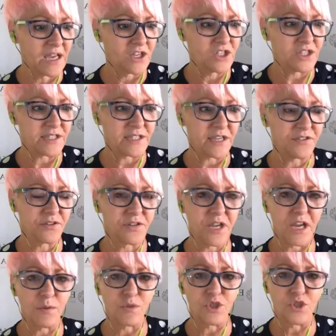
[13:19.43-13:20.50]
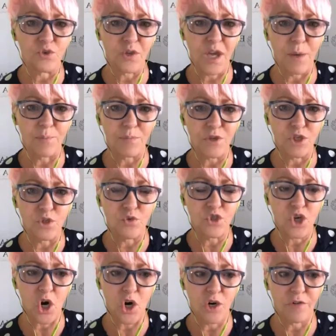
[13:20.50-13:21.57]
just the other day I was doing up a new
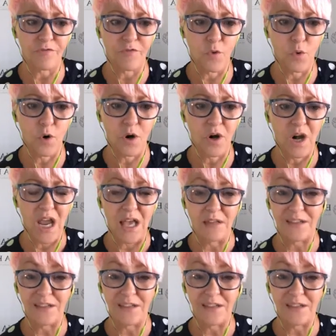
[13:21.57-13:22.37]
chart for